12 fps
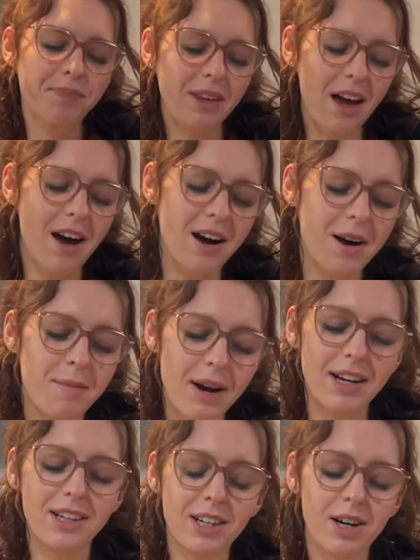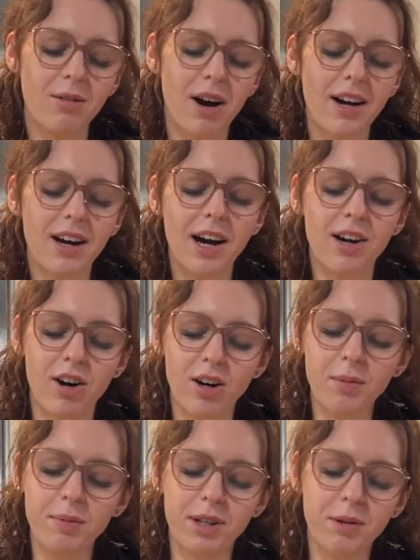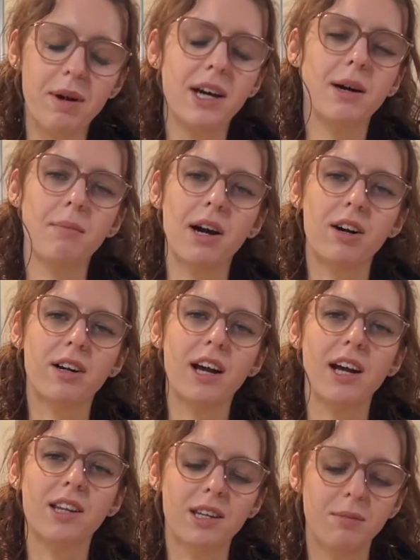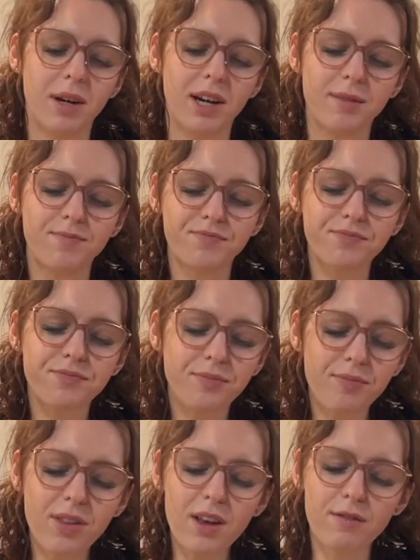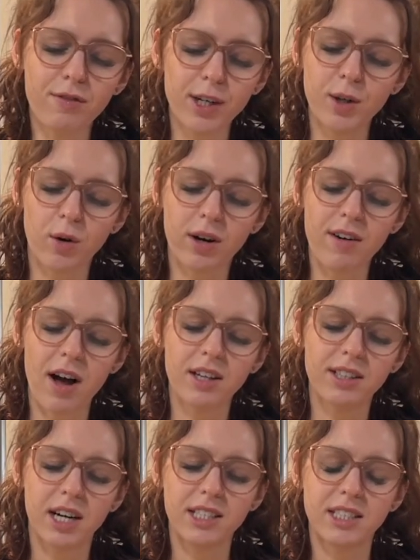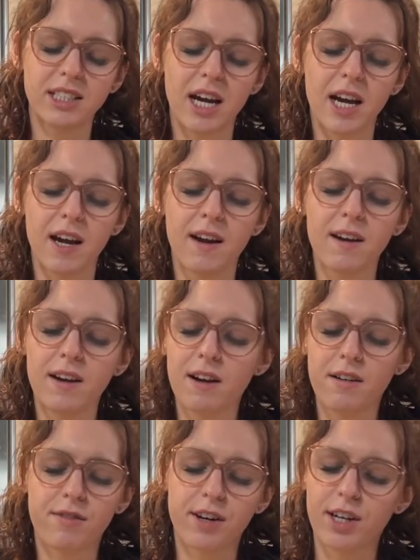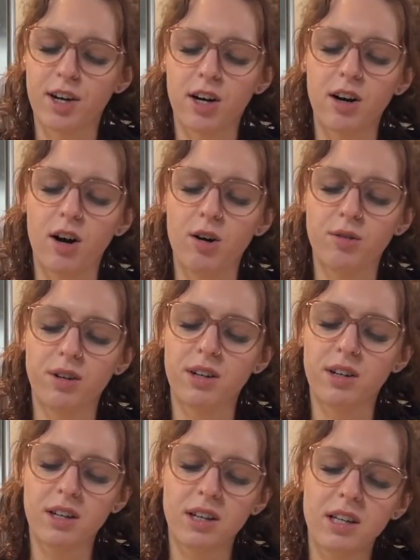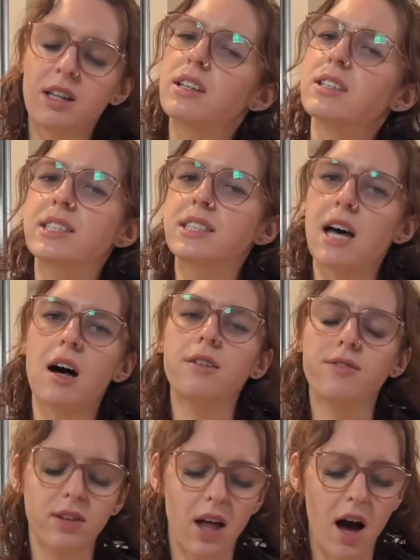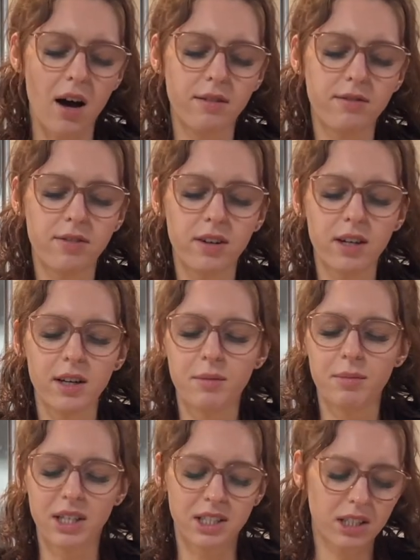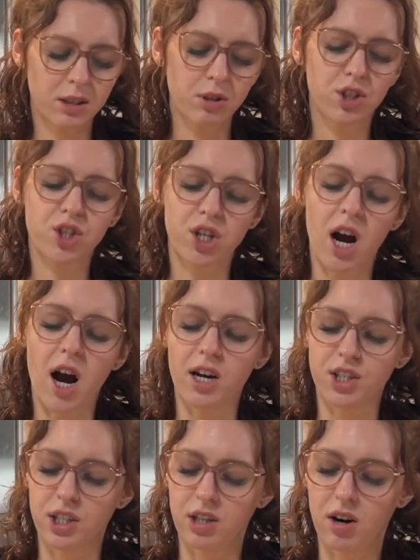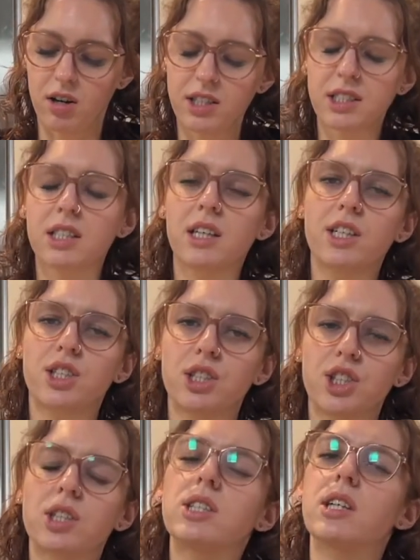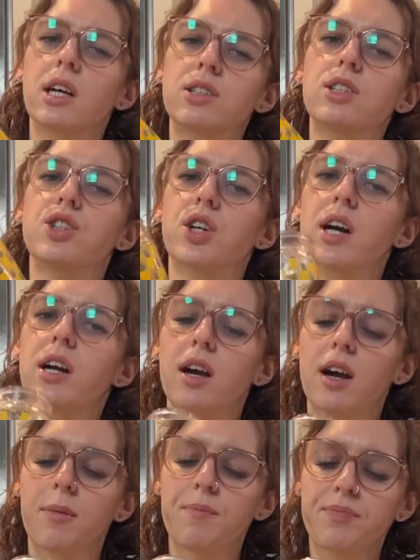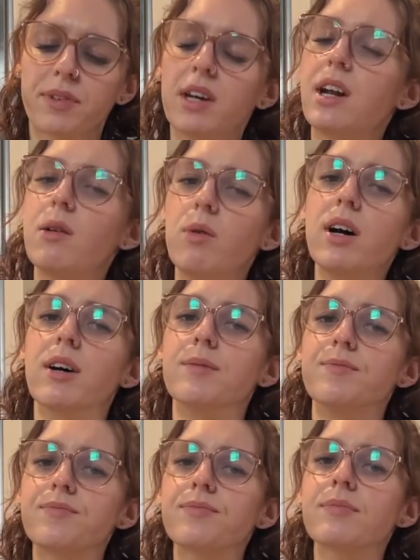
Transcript: And you know what? I hope you make a better cake than me for your Valentine's Day, for your own self-love, because this was trash. And honestly, I should just stick to drinking, and I will.